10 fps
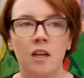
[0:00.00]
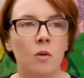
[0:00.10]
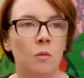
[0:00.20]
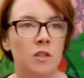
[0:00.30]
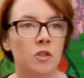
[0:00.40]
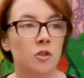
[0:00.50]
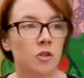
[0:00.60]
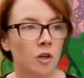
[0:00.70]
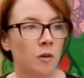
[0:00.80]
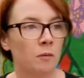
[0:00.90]
was
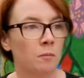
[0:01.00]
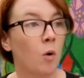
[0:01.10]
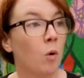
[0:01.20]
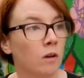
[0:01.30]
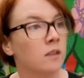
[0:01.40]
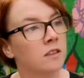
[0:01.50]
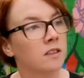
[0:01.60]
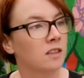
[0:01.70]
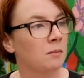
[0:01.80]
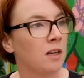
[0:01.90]
so
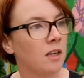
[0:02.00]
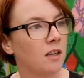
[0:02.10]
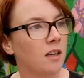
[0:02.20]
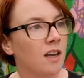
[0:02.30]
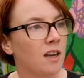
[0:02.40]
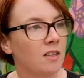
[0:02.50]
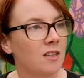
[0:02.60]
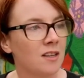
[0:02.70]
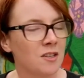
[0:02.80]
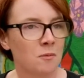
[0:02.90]
important to me
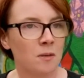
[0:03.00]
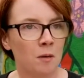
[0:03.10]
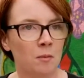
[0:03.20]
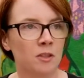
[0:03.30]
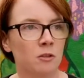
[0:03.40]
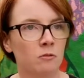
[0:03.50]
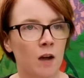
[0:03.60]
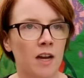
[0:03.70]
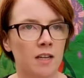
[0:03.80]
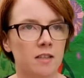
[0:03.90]
to be able to
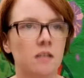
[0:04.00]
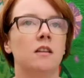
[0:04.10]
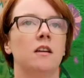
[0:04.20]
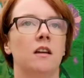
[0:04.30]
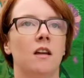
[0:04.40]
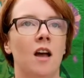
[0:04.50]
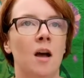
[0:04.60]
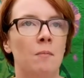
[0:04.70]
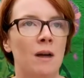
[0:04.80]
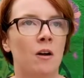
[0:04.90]
write
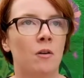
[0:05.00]
about